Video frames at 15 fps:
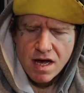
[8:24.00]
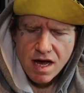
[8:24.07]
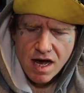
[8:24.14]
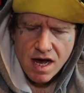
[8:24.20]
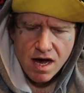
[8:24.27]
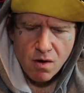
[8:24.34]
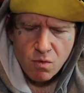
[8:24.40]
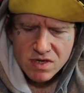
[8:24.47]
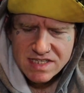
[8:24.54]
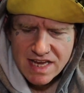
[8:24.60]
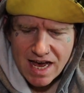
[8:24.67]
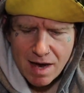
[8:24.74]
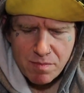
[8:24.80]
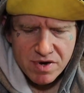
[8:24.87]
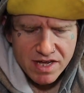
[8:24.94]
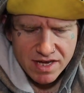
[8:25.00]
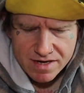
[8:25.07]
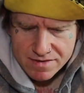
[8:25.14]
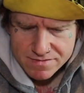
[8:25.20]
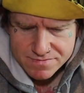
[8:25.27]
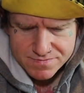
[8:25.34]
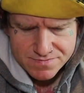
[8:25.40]
Uh, what's Happening?
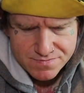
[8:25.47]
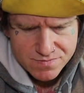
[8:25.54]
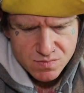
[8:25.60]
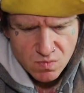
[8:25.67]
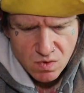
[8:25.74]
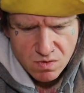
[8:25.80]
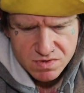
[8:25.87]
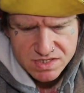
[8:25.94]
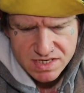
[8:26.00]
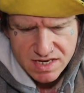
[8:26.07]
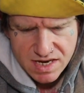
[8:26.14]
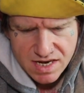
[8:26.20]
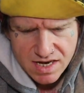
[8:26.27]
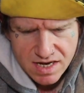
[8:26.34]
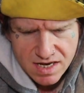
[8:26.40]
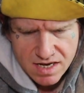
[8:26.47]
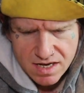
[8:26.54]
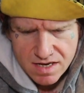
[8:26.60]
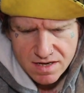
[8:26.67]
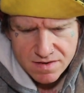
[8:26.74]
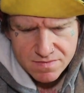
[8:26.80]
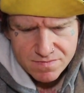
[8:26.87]
What was it?
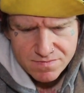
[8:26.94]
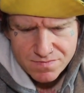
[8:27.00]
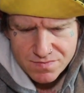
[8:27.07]
Uh,